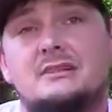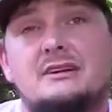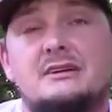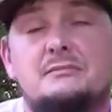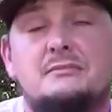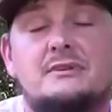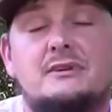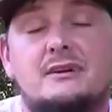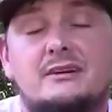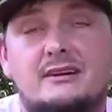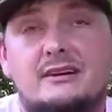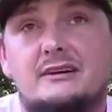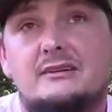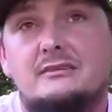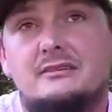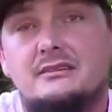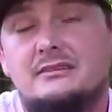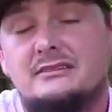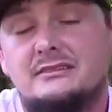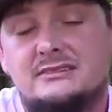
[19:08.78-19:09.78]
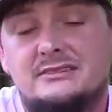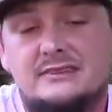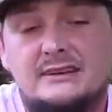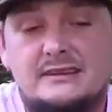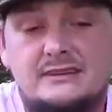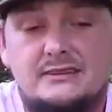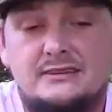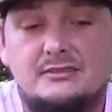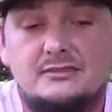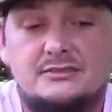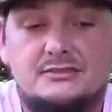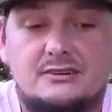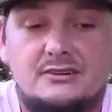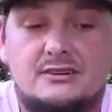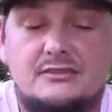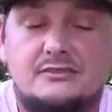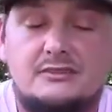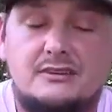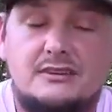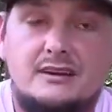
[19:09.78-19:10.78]
He'll be all right. The season don't
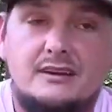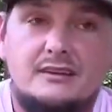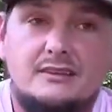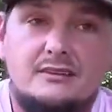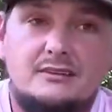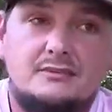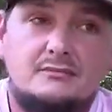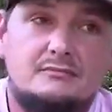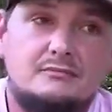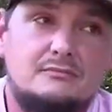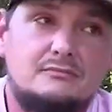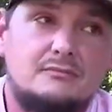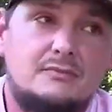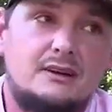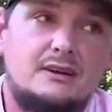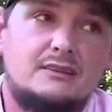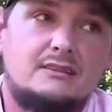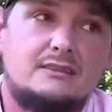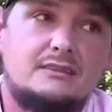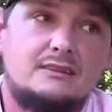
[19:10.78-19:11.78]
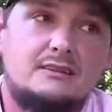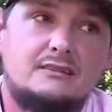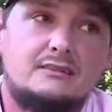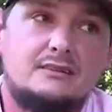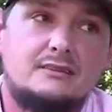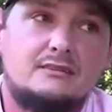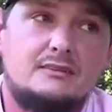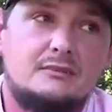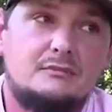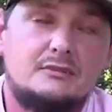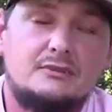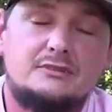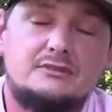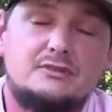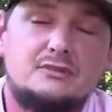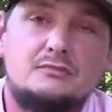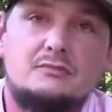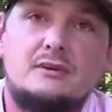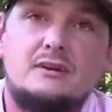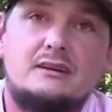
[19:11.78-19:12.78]
start for another month, almost
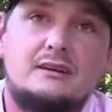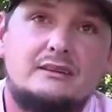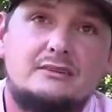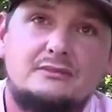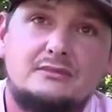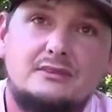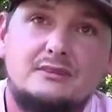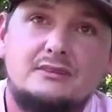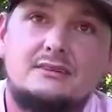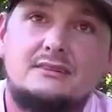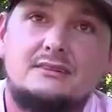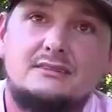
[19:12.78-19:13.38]
2 months, really.